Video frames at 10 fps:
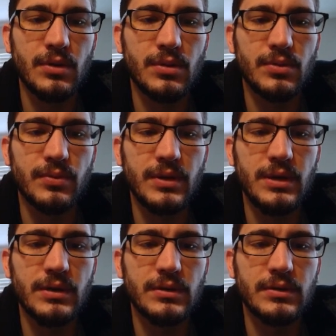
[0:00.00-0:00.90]

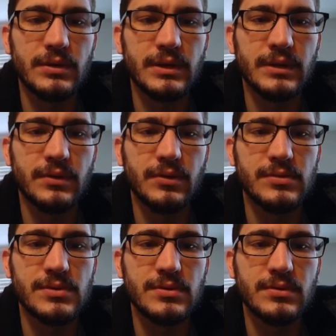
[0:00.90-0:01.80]
3
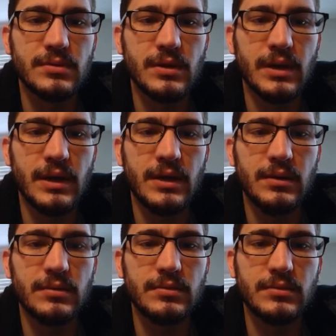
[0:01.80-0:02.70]
is
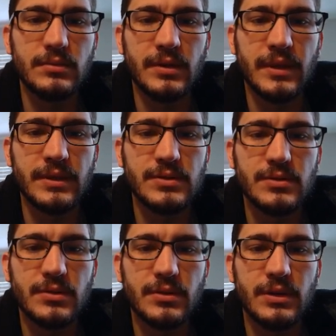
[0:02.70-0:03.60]
8, and that's
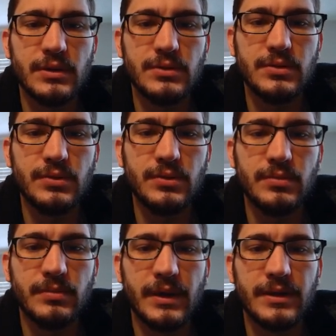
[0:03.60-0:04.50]
32
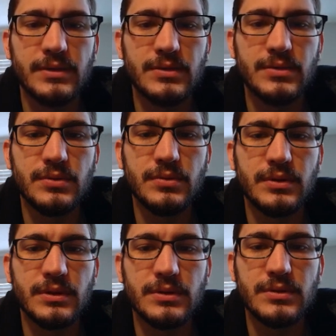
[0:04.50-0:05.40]
minus 2
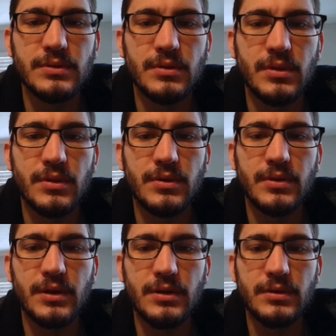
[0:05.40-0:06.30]
is
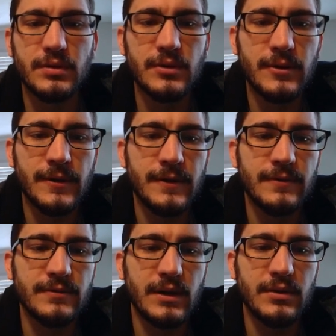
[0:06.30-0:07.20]
30.
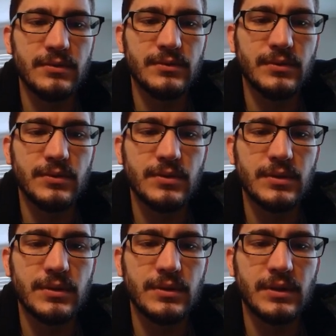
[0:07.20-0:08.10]
If I have
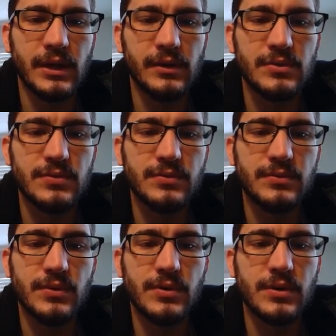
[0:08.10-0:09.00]
4, that is
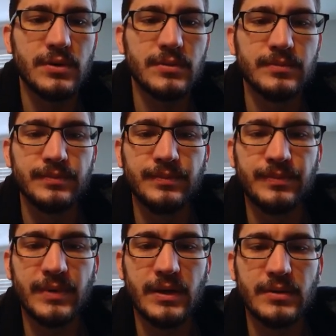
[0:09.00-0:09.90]
4.
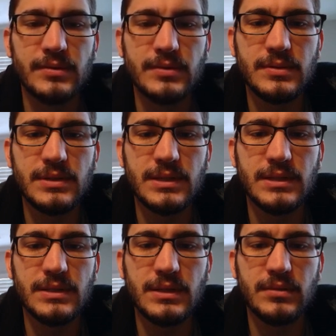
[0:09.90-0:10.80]
That is
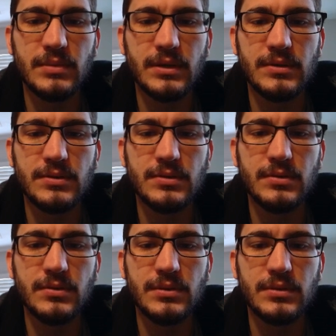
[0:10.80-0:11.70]
16 minus 2
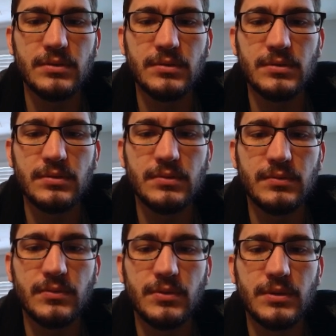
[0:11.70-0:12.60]
is
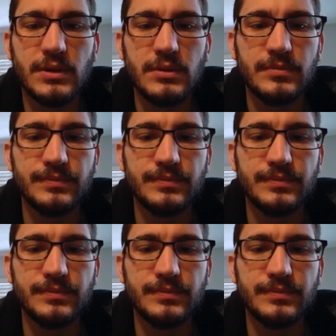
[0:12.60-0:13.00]
14.